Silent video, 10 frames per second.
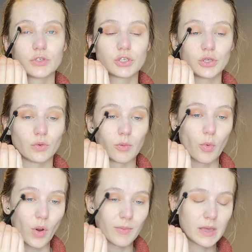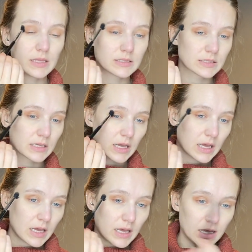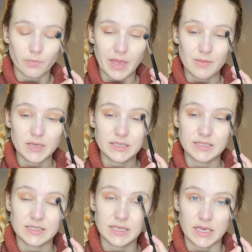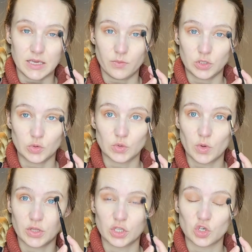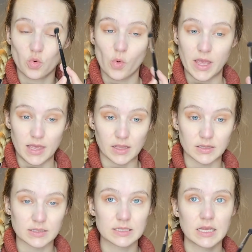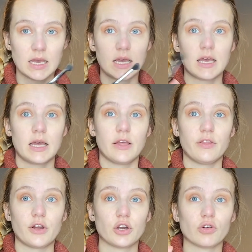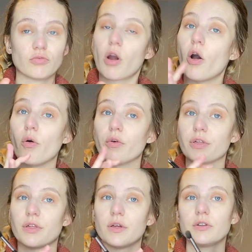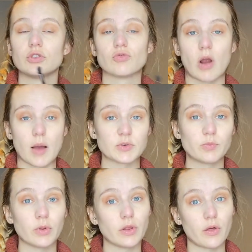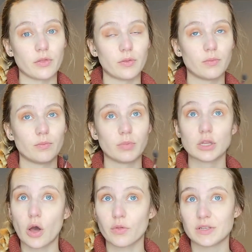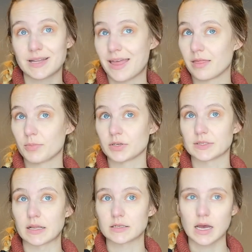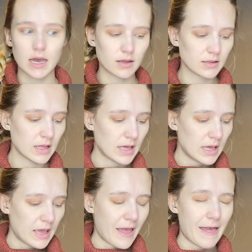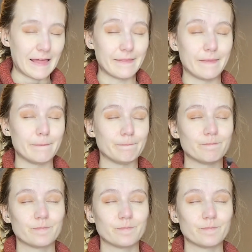to appointments. The baby C, which was one of the twins, their growth dropped below the 10th percentile, and